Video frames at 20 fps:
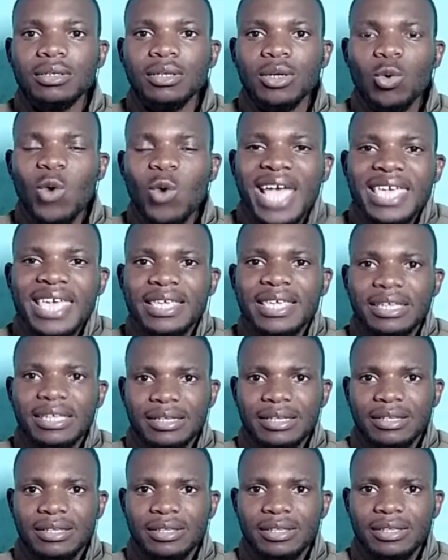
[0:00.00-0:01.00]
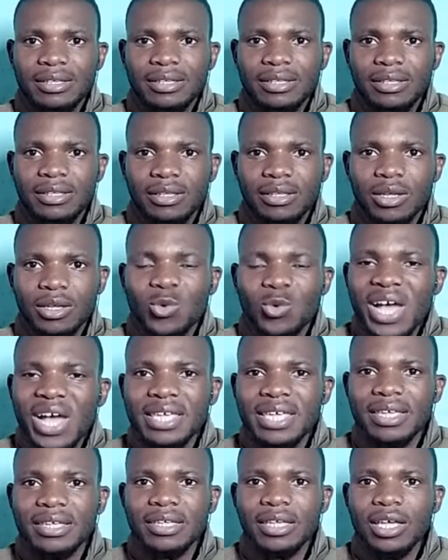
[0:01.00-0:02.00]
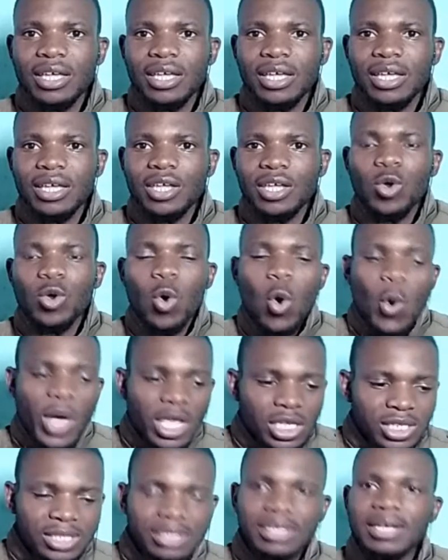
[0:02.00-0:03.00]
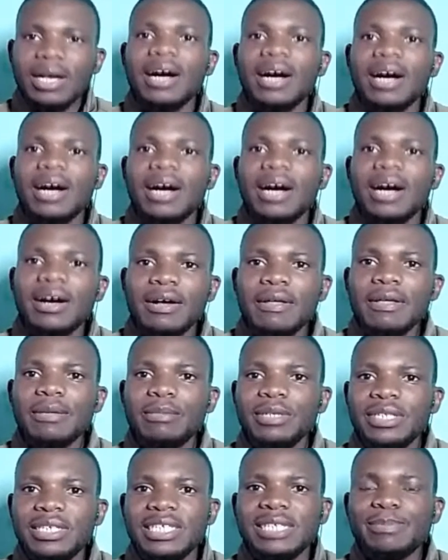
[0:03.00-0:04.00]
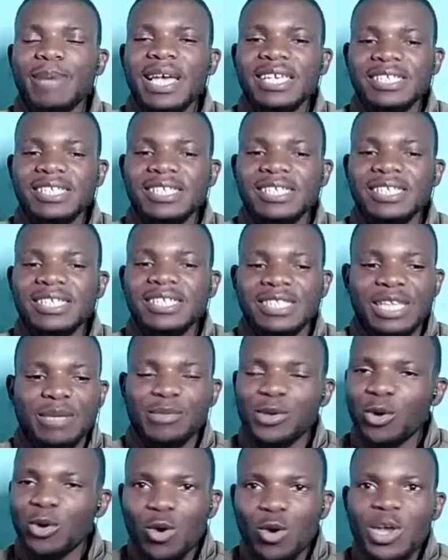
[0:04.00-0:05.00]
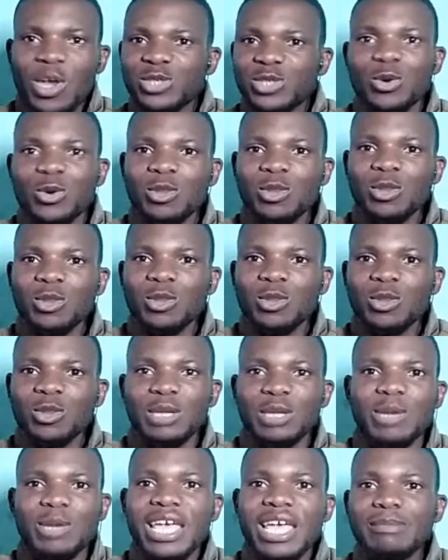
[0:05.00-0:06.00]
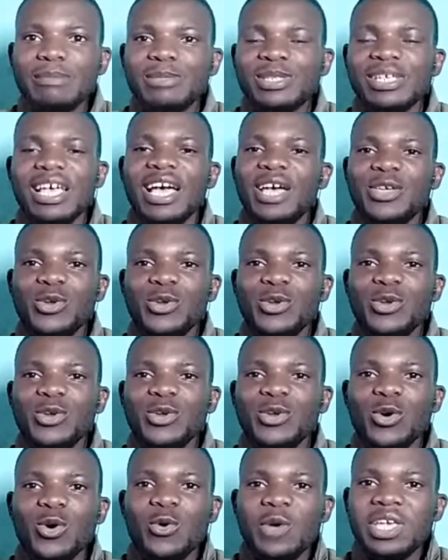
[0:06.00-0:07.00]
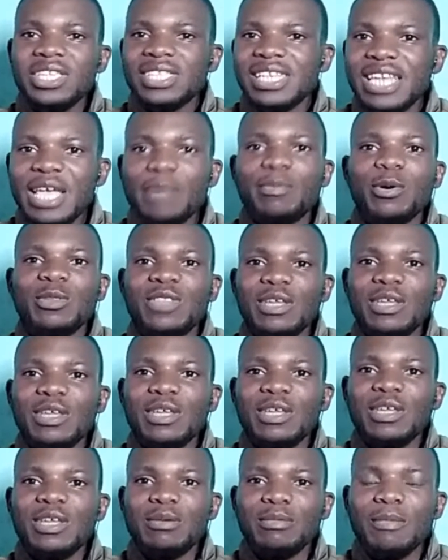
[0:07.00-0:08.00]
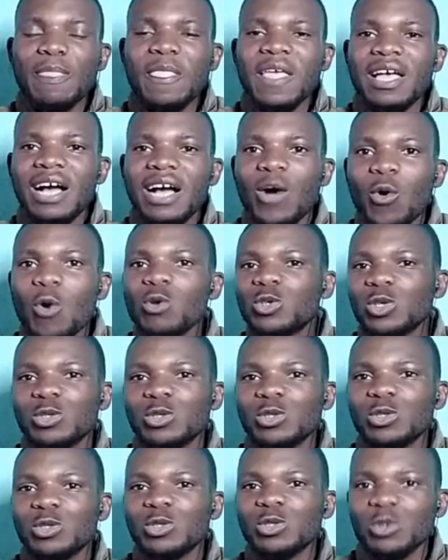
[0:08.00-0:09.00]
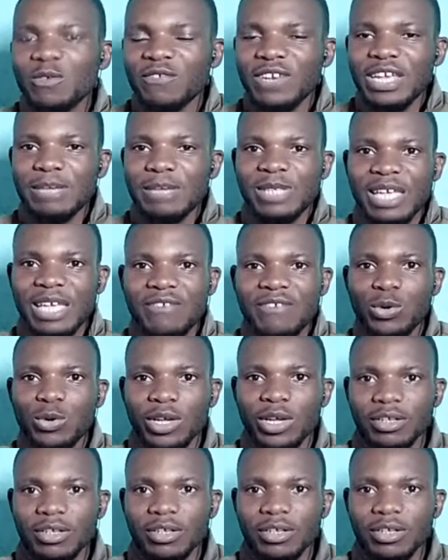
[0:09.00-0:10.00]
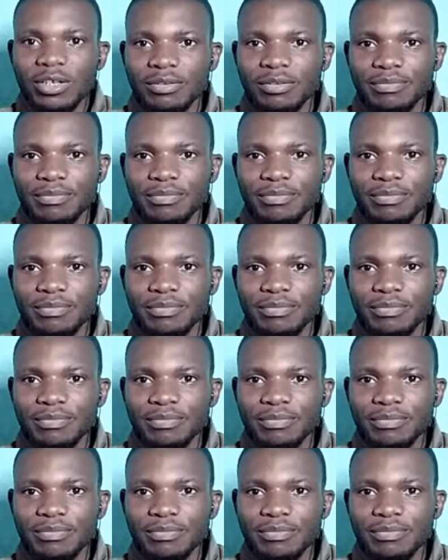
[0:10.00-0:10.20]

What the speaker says: Why? Why? You always despise them, you always call them names, you always label them all sorts of names everywhere.